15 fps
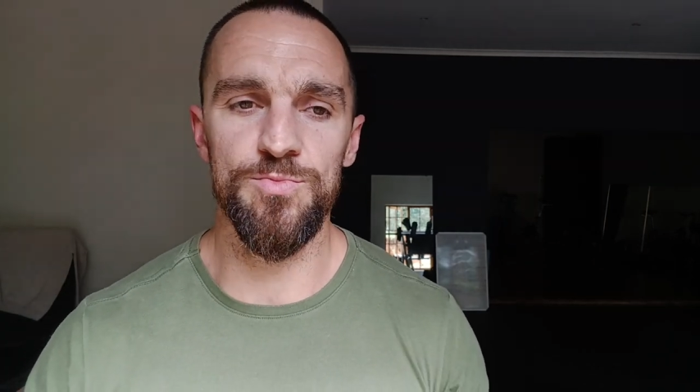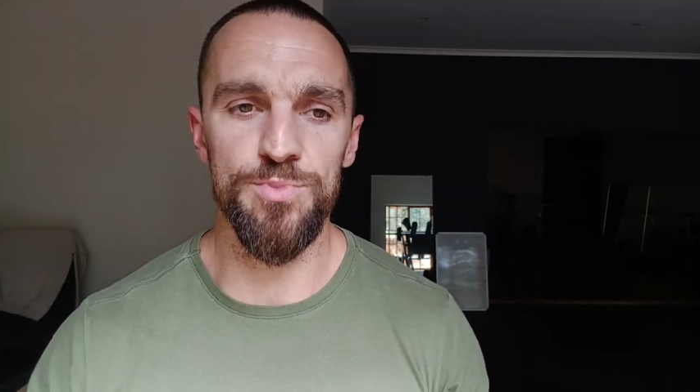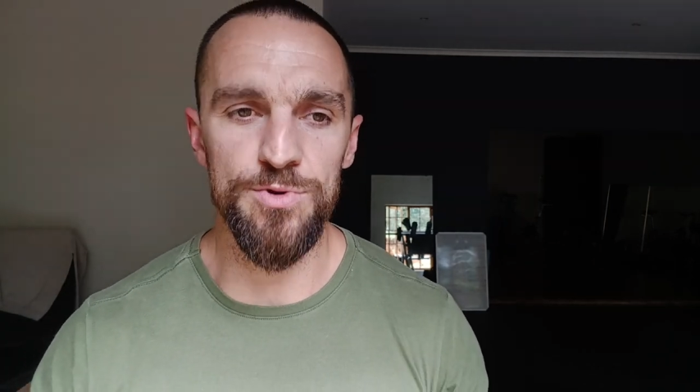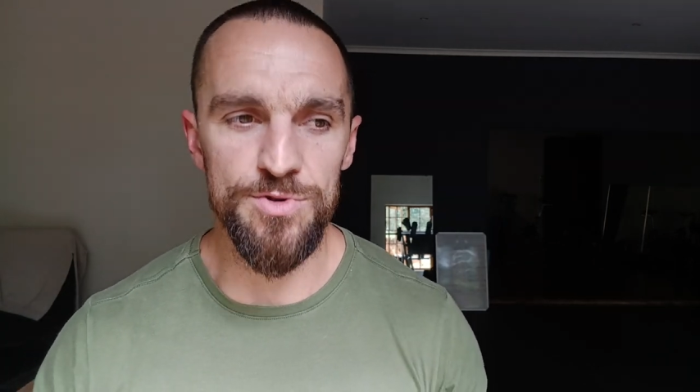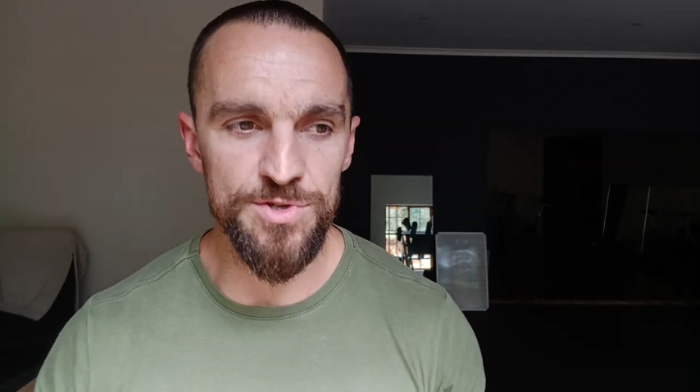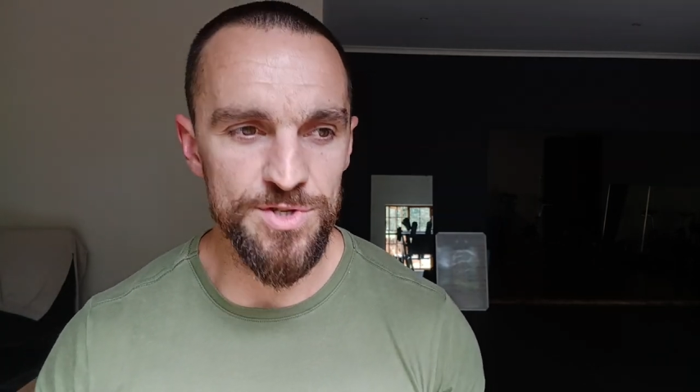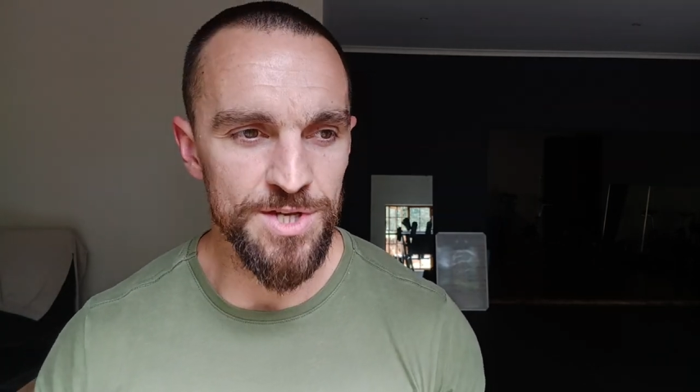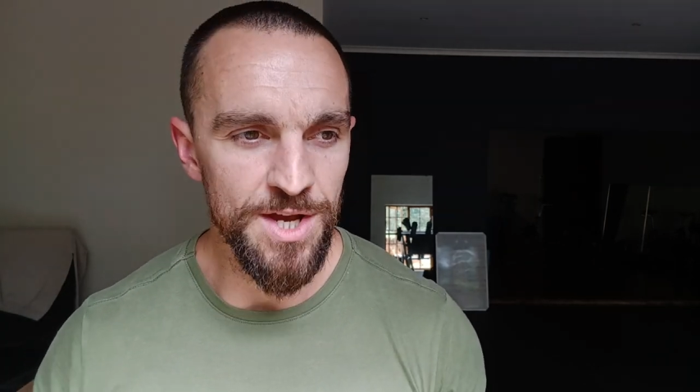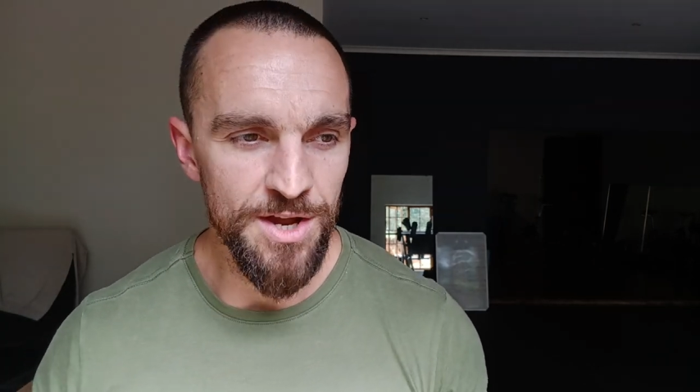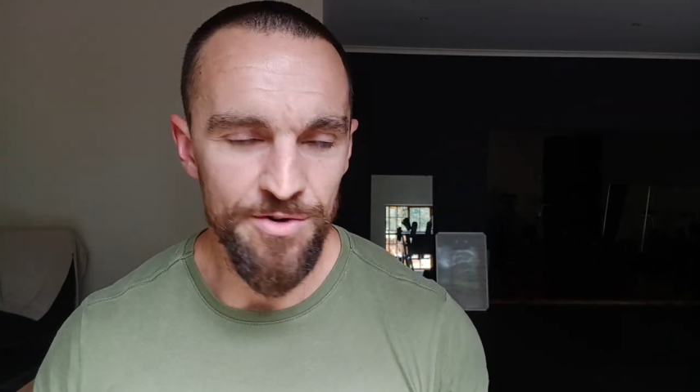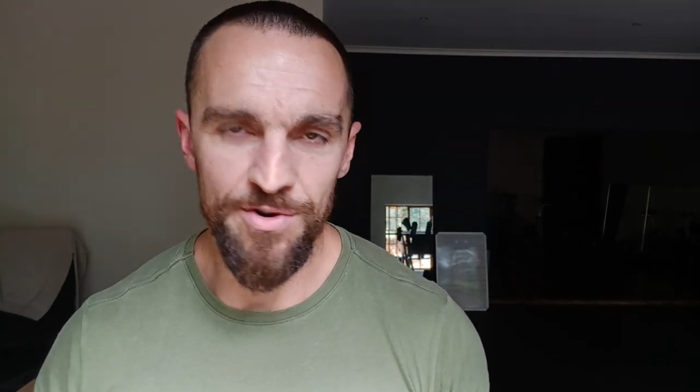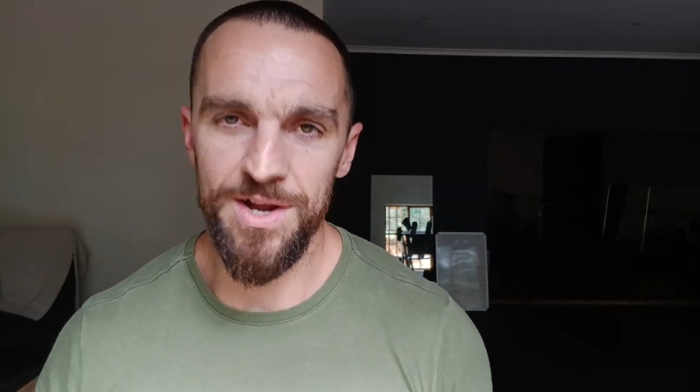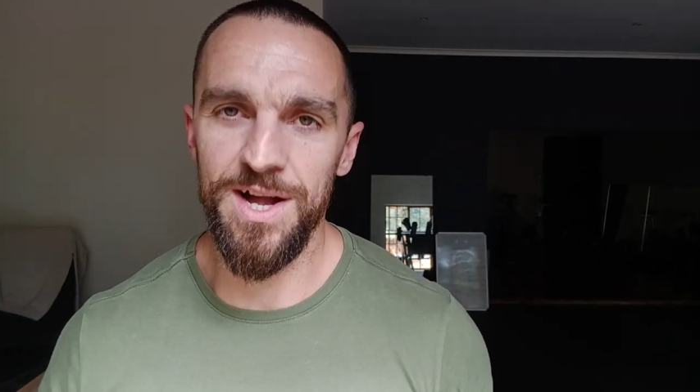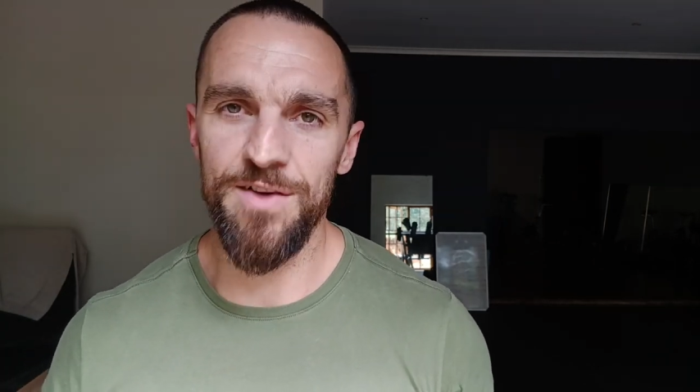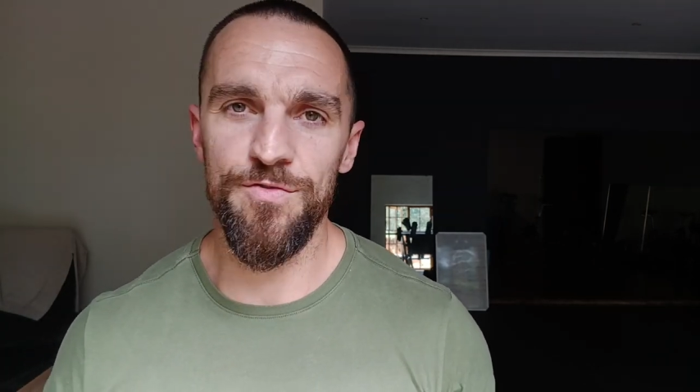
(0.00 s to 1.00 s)
boost
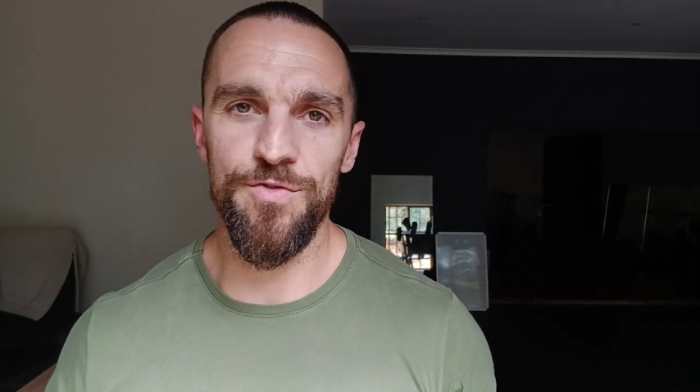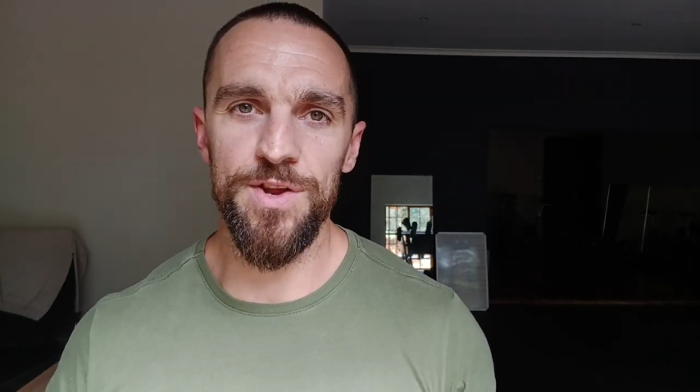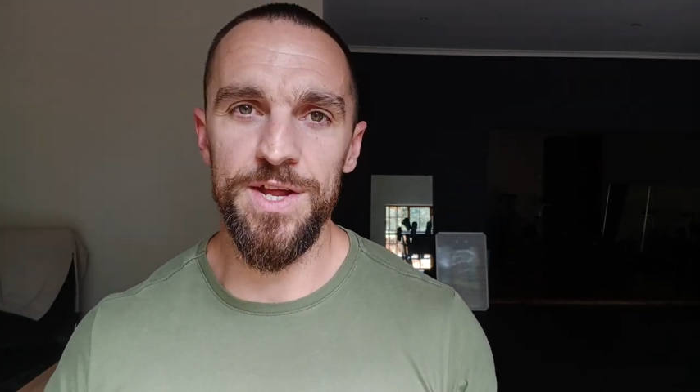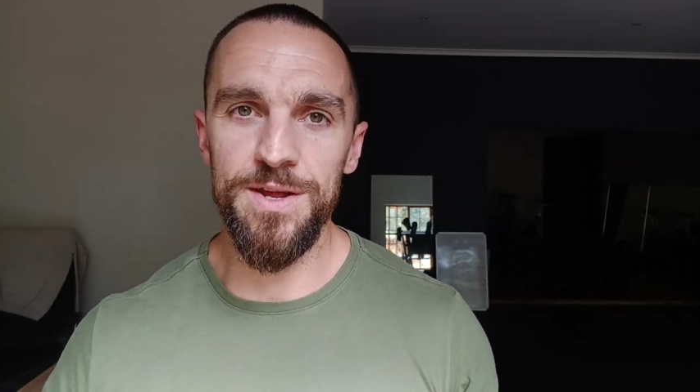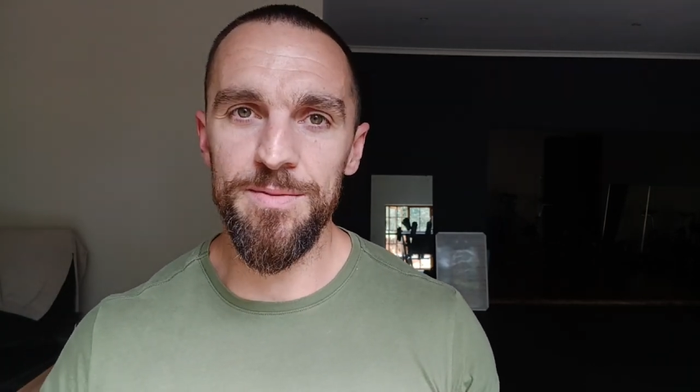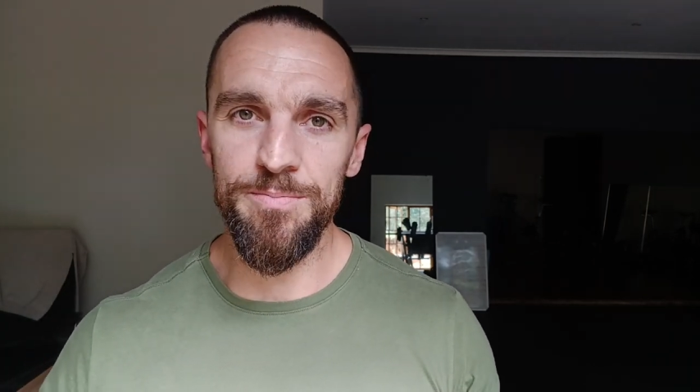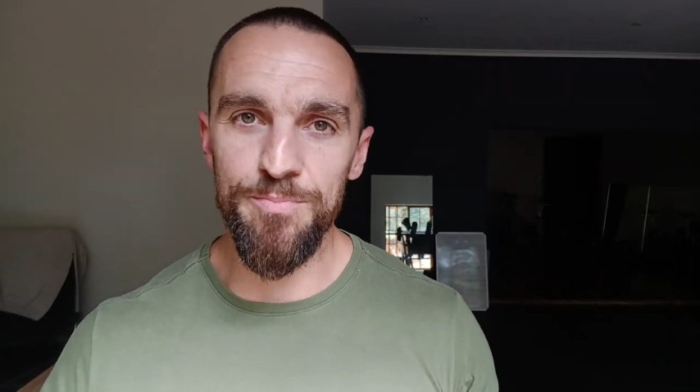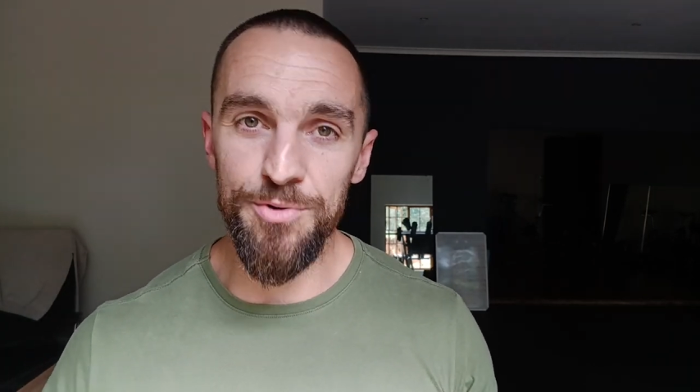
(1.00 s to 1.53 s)
recovery,